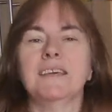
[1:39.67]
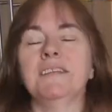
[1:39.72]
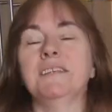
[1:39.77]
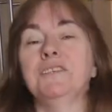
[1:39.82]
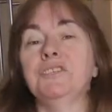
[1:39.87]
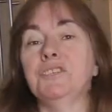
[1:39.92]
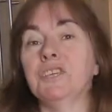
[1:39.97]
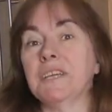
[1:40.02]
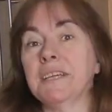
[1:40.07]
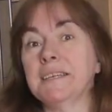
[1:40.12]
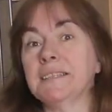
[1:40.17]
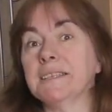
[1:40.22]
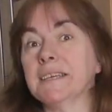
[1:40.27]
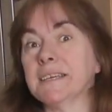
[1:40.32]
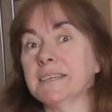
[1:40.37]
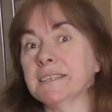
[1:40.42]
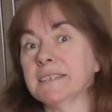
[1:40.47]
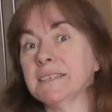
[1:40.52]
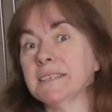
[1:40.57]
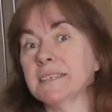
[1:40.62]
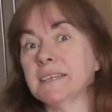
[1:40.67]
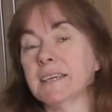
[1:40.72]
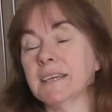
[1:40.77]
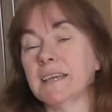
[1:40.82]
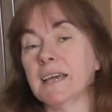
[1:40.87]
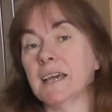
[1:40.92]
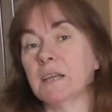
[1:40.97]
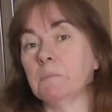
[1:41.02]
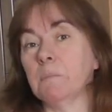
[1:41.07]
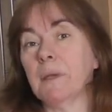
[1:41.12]
Jesus
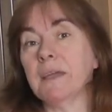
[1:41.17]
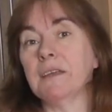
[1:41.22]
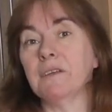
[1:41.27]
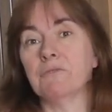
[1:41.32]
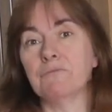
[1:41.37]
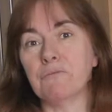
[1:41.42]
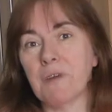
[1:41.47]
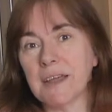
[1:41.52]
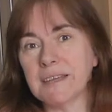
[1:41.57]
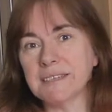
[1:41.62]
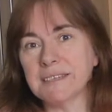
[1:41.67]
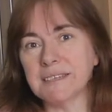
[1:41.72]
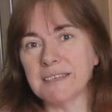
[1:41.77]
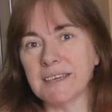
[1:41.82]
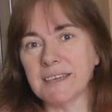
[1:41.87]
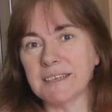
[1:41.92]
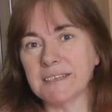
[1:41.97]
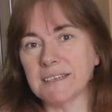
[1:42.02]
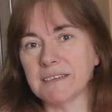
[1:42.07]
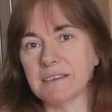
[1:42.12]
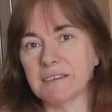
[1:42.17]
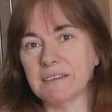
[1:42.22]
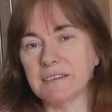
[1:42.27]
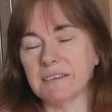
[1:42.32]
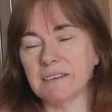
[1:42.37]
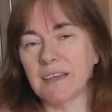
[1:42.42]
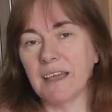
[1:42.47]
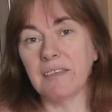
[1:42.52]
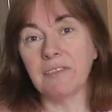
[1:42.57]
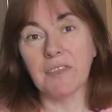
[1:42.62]
had been arrested
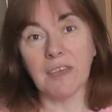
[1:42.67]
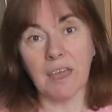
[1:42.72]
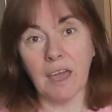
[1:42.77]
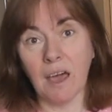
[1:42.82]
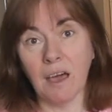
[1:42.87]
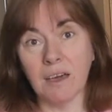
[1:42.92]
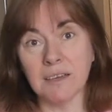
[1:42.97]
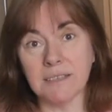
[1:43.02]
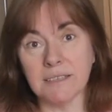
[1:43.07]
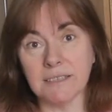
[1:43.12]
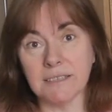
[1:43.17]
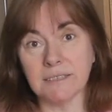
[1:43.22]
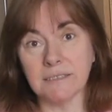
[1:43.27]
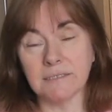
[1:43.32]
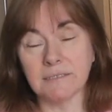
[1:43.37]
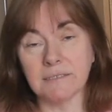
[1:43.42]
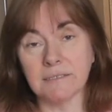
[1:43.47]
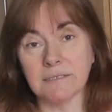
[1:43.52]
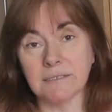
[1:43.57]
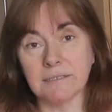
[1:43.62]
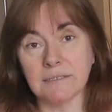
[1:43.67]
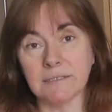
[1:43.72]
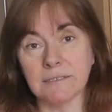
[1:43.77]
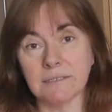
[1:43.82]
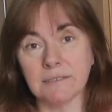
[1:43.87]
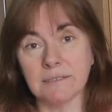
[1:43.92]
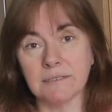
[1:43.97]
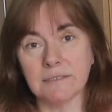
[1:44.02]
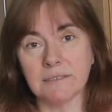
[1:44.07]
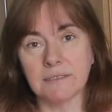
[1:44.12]
in the garden
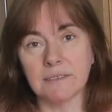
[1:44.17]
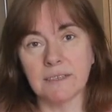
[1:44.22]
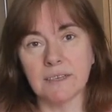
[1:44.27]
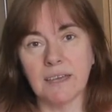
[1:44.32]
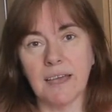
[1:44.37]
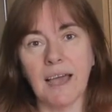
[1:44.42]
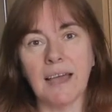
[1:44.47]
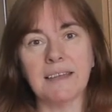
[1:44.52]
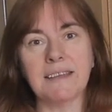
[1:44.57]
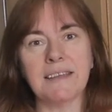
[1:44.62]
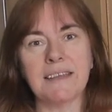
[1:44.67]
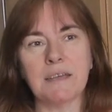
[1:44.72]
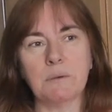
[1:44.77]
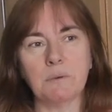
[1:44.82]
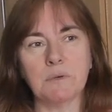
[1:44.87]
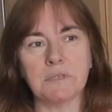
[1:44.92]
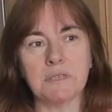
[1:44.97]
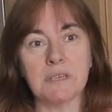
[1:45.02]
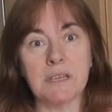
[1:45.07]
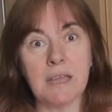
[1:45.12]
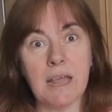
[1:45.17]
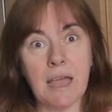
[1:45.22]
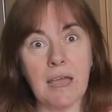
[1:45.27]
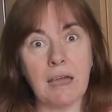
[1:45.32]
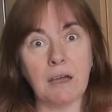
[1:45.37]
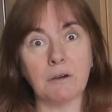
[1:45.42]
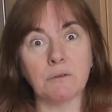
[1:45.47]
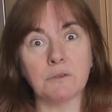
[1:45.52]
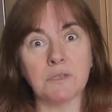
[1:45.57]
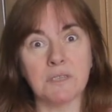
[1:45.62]
and he was
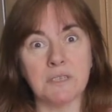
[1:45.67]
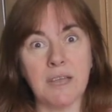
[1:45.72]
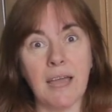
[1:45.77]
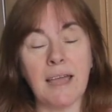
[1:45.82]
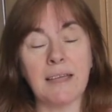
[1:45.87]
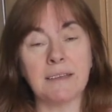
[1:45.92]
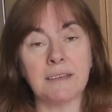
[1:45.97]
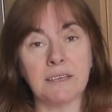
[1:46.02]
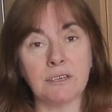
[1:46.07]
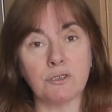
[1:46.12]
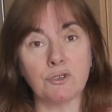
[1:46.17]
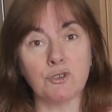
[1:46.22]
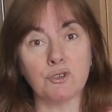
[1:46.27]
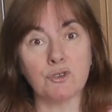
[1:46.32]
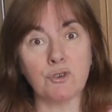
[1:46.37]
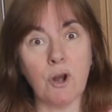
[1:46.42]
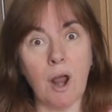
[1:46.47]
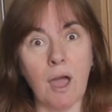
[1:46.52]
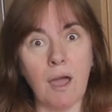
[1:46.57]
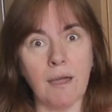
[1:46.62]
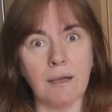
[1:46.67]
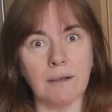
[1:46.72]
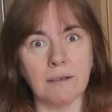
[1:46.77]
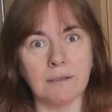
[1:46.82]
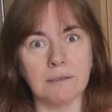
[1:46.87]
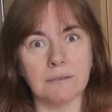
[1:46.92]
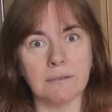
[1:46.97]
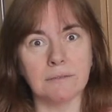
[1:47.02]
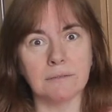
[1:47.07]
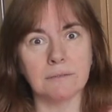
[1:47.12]
now standing
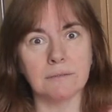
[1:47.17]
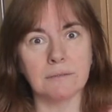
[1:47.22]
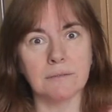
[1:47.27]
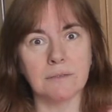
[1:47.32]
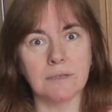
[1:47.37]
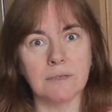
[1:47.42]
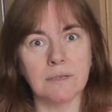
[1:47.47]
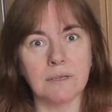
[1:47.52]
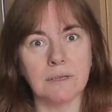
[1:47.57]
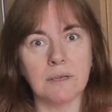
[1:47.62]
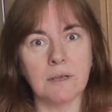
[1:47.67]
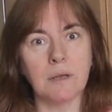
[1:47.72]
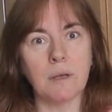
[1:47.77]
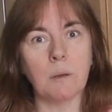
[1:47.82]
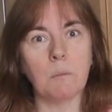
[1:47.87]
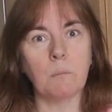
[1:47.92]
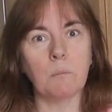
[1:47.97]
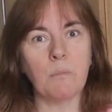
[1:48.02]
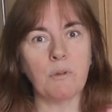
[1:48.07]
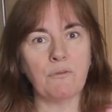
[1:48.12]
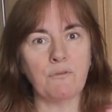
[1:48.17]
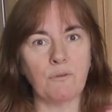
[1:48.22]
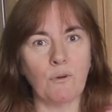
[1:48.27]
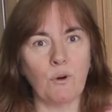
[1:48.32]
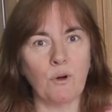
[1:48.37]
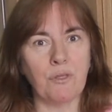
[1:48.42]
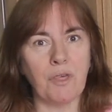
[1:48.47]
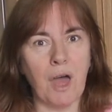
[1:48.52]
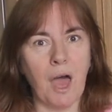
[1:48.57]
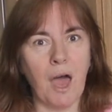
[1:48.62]
trial
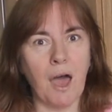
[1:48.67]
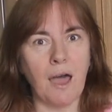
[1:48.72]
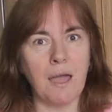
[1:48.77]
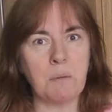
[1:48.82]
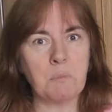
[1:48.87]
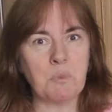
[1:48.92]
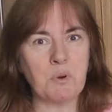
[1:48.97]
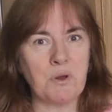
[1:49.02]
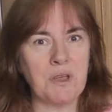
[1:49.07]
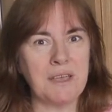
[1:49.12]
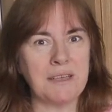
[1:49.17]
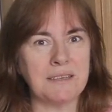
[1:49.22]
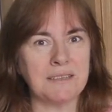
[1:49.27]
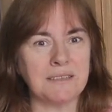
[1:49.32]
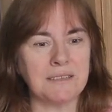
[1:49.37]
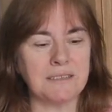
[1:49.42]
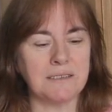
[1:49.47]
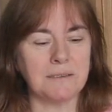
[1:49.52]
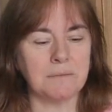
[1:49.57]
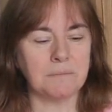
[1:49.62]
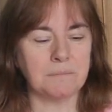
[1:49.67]
before the high priest.